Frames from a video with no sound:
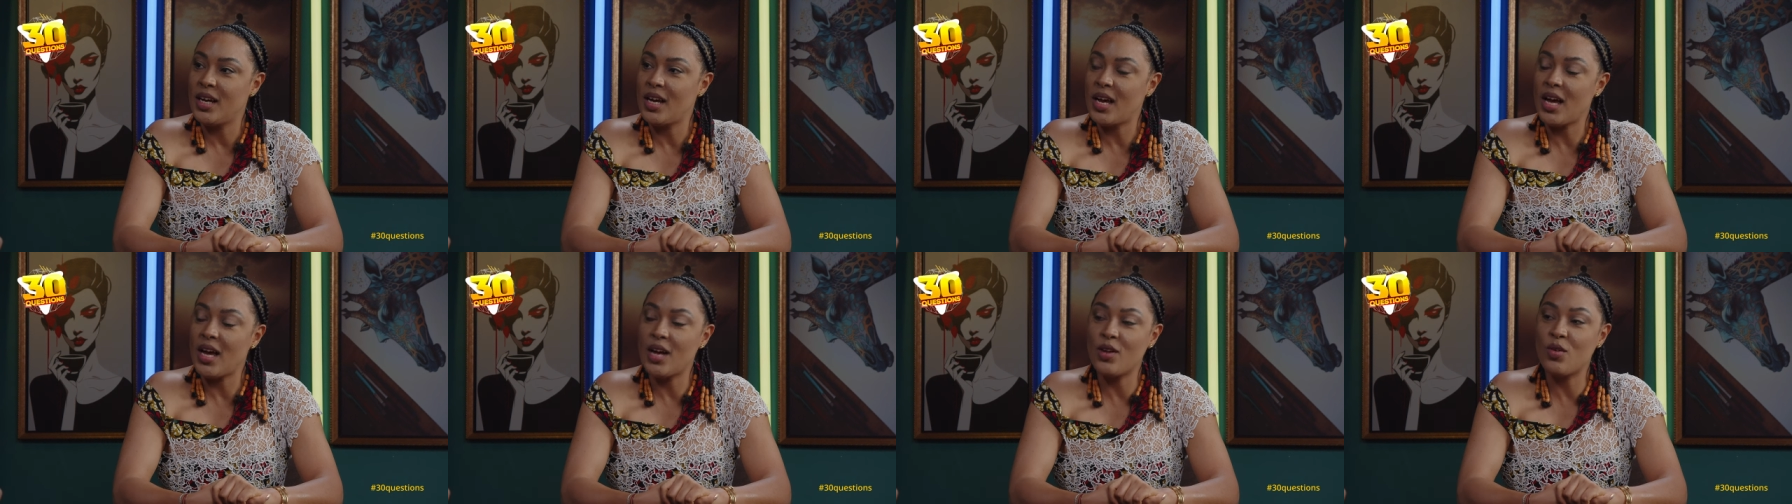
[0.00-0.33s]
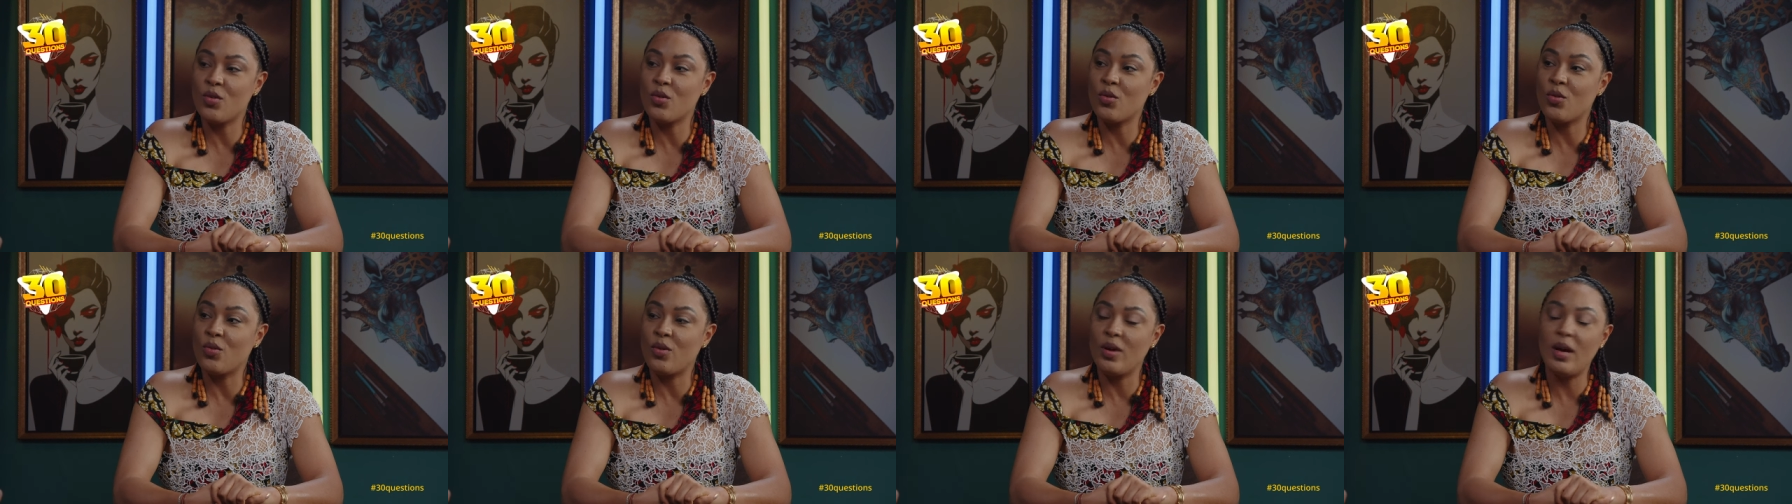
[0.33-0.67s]

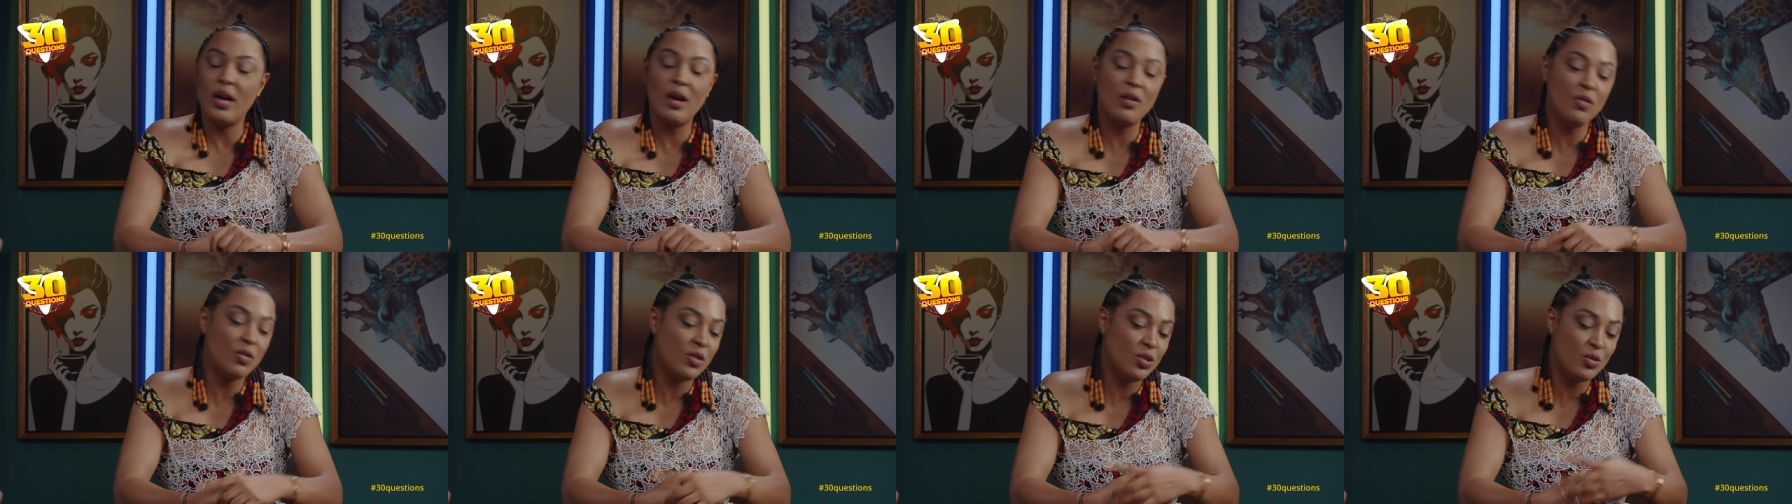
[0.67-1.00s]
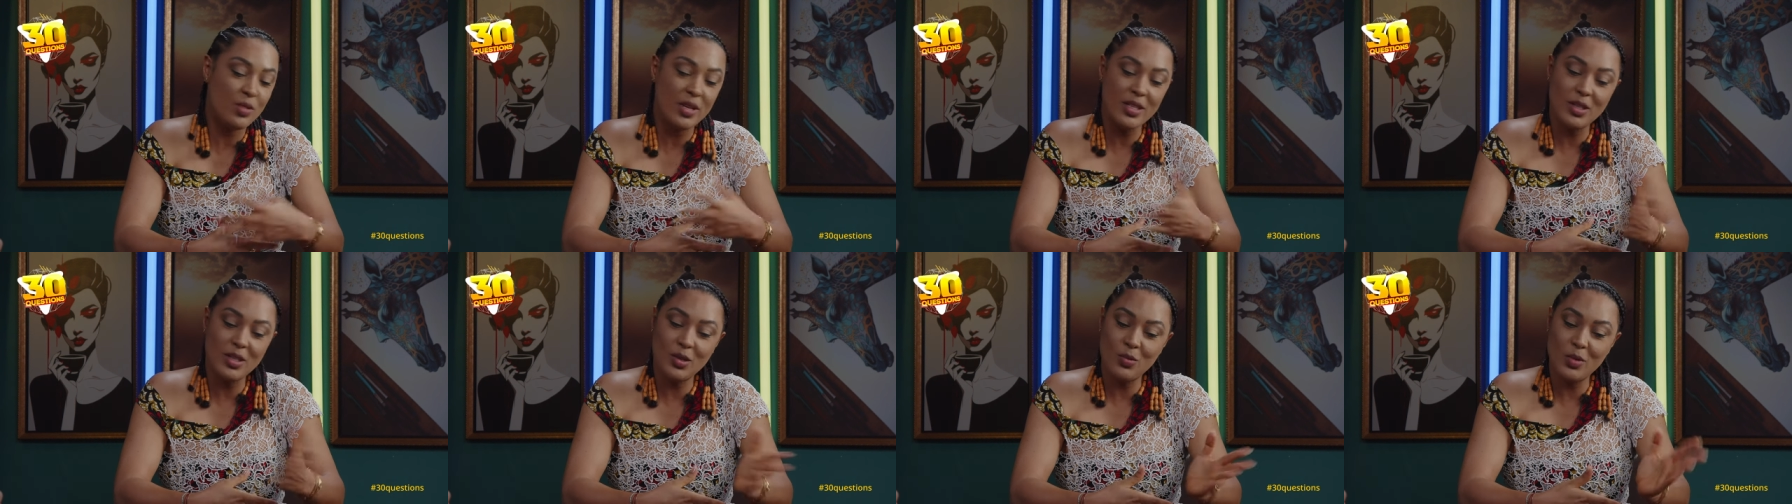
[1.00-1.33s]
No.
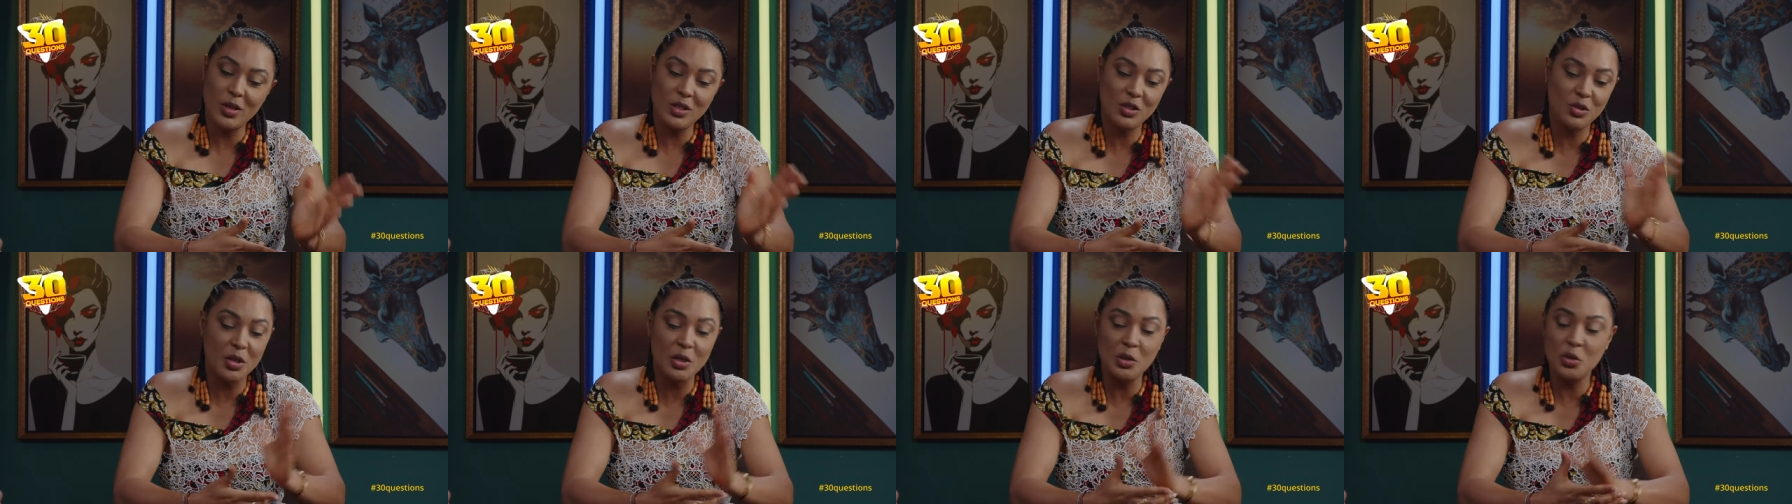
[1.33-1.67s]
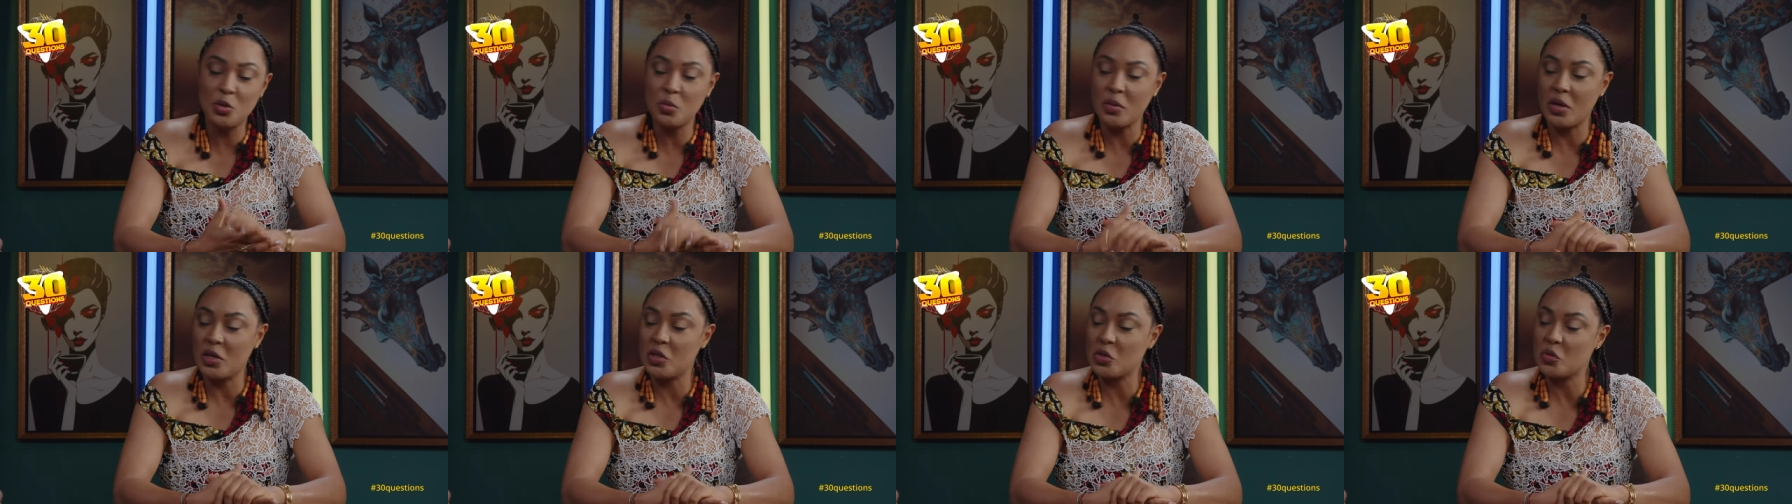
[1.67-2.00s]
It went straight
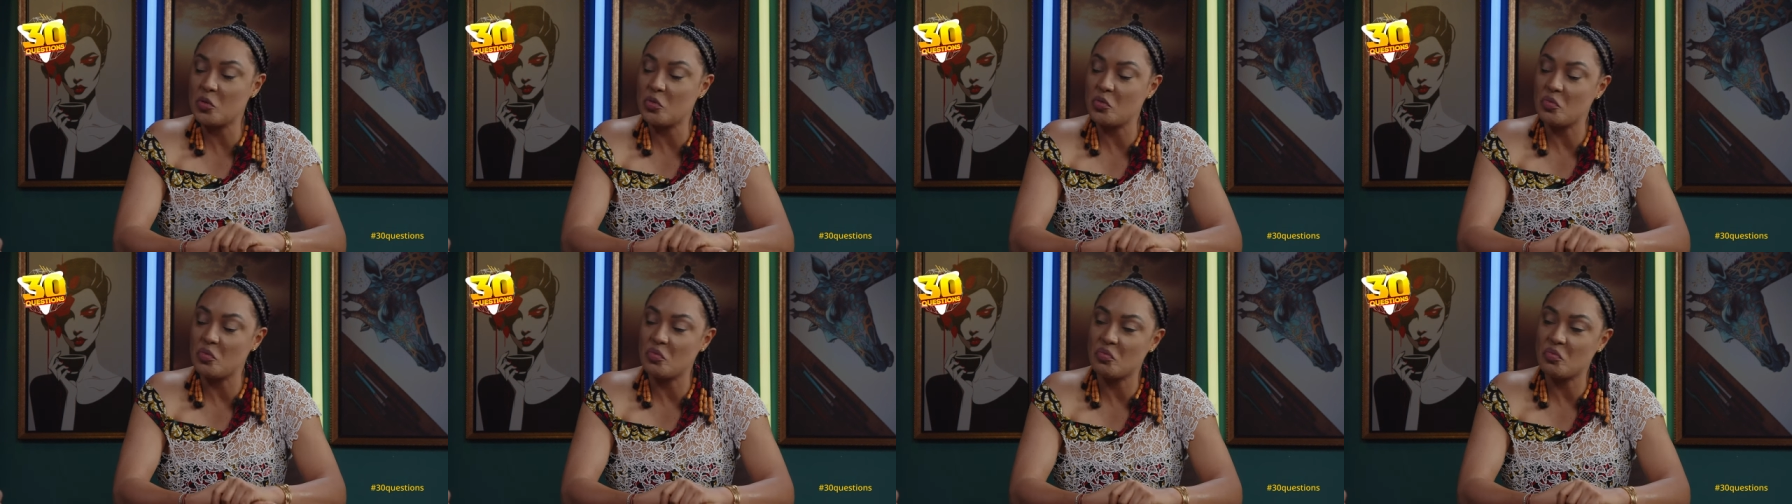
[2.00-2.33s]
into my school.